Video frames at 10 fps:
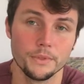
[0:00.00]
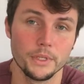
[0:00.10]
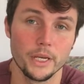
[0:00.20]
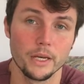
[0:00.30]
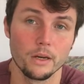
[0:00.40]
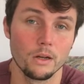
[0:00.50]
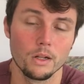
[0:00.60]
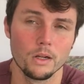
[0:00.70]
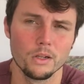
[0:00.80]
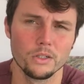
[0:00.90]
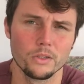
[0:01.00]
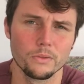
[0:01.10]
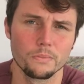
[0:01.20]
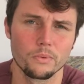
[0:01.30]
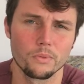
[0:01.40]
Yeah, Olos
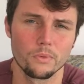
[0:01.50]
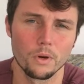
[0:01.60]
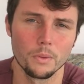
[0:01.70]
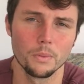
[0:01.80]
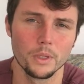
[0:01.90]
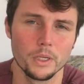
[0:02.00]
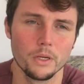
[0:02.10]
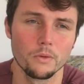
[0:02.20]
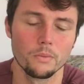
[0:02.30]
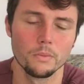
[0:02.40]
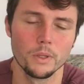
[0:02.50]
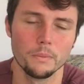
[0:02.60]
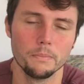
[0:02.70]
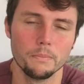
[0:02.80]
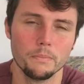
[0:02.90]
are probably
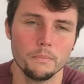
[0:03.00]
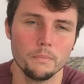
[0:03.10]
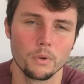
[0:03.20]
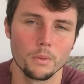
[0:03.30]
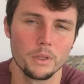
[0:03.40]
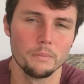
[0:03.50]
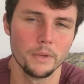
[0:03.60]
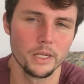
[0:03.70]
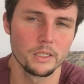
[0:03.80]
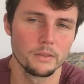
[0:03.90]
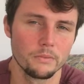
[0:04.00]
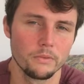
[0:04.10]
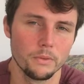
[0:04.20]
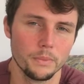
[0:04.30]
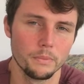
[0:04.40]
the
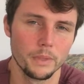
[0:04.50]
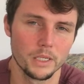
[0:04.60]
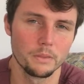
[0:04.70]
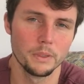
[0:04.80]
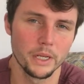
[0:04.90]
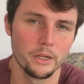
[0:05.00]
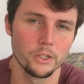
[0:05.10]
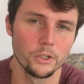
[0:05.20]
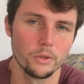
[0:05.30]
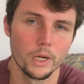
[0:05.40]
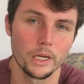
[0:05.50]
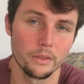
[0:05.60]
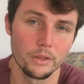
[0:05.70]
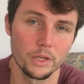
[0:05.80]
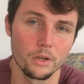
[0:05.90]
best beginner shoe I
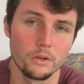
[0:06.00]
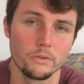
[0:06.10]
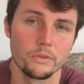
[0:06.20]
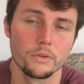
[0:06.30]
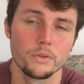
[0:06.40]
can think of.